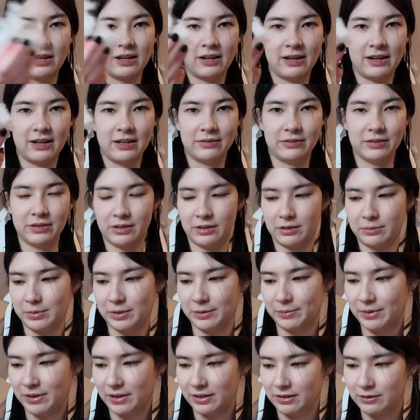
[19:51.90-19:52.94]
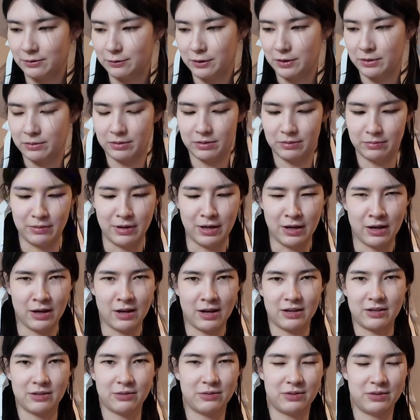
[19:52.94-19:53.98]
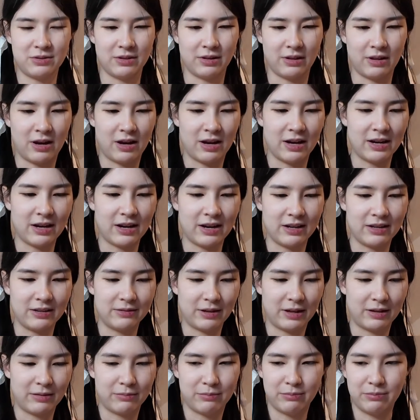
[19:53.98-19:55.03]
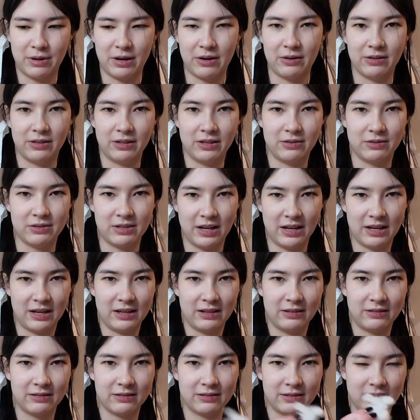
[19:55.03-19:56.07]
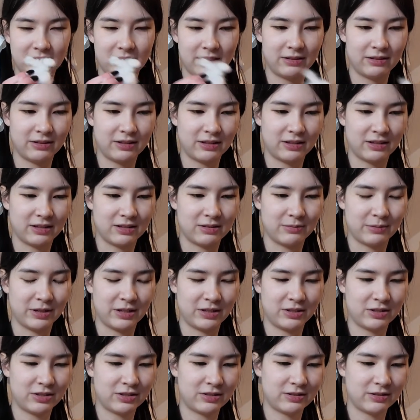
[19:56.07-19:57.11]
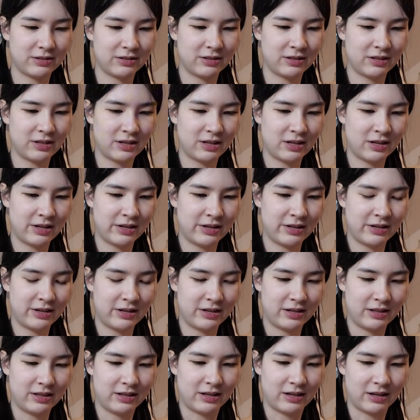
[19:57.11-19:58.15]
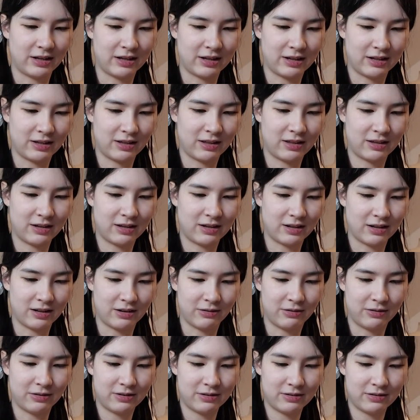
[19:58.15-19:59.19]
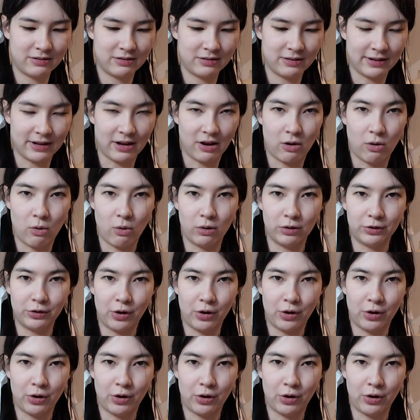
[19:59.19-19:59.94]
I have a little bit of polyfill with me. I don't use a lot. I like barely use any. Like look at this much. Then I kind of thin it out like a hot